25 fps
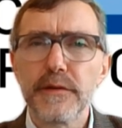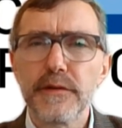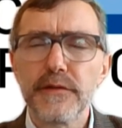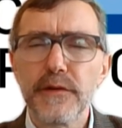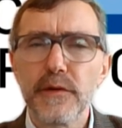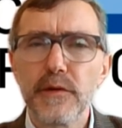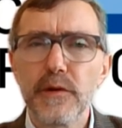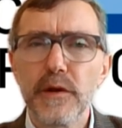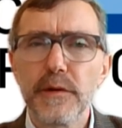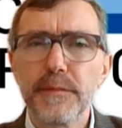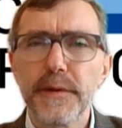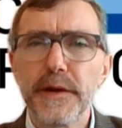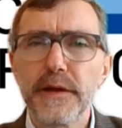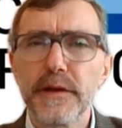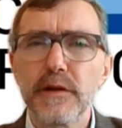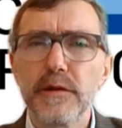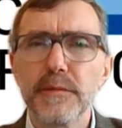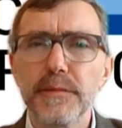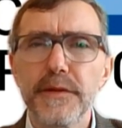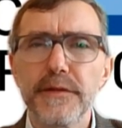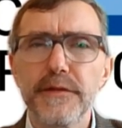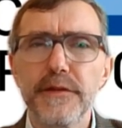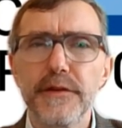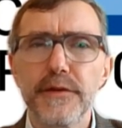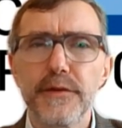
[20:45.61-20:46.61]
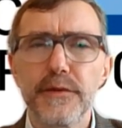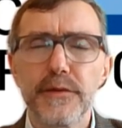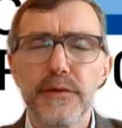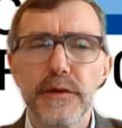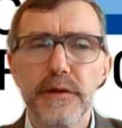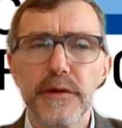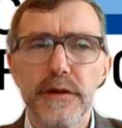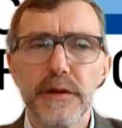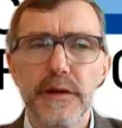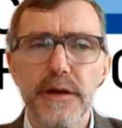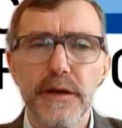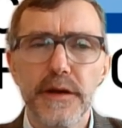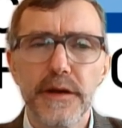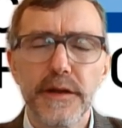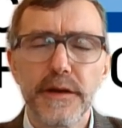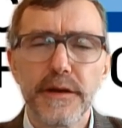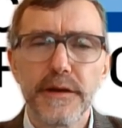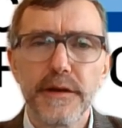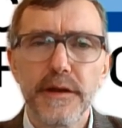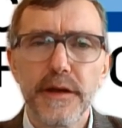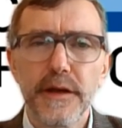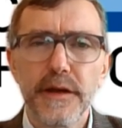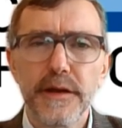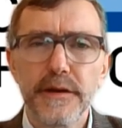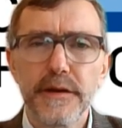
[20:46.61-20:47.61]
the solar panel material
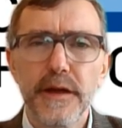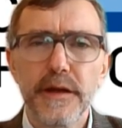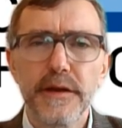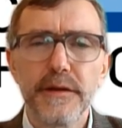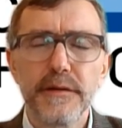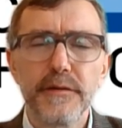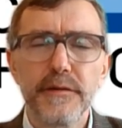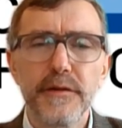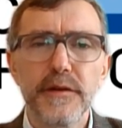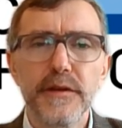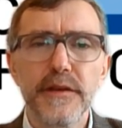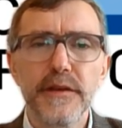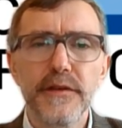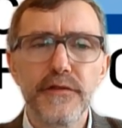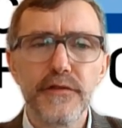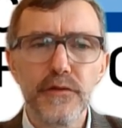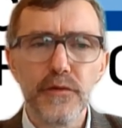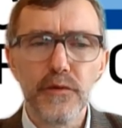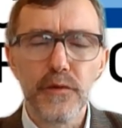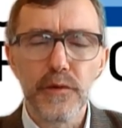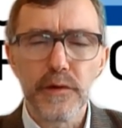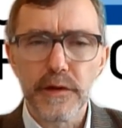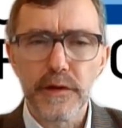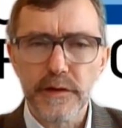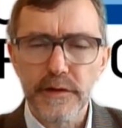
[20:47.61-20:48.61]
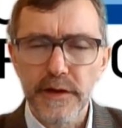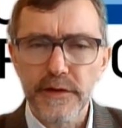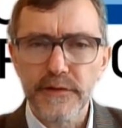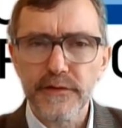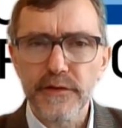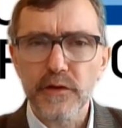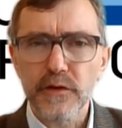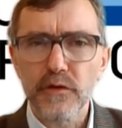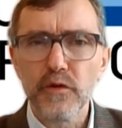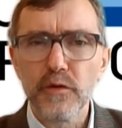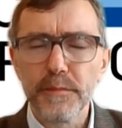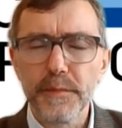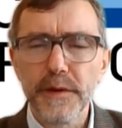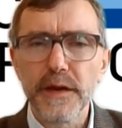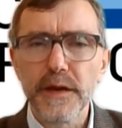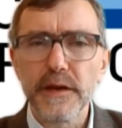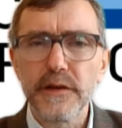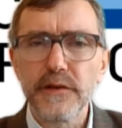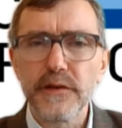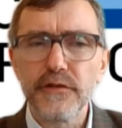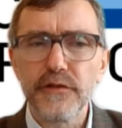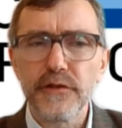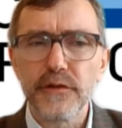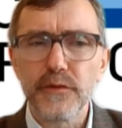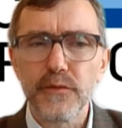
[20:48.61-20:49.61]
and, and and install it as a
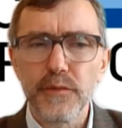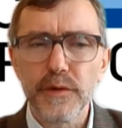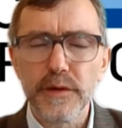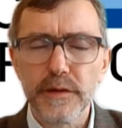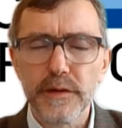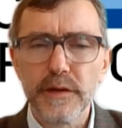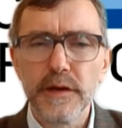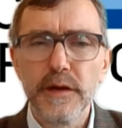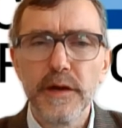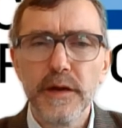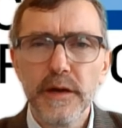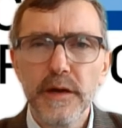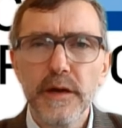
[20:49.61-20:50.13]
combination with